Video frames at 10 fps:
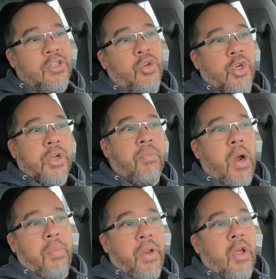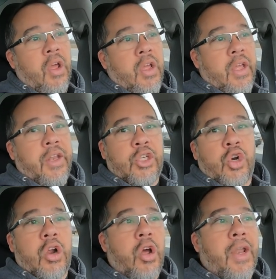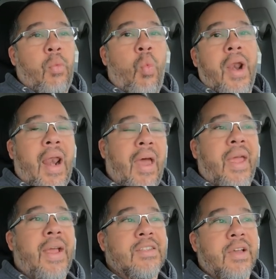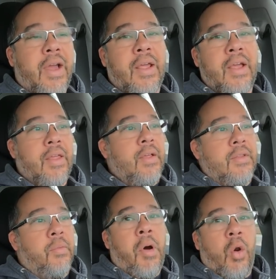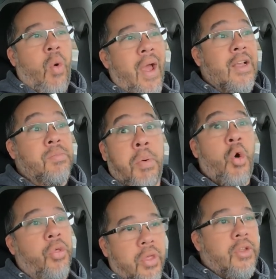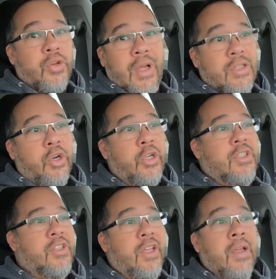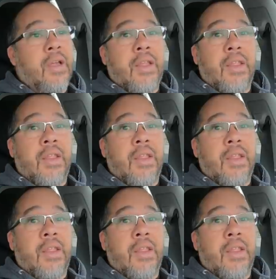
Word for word: the storage compartment in the trunk on that one left hand side. The Model Y has both, so that's good to see.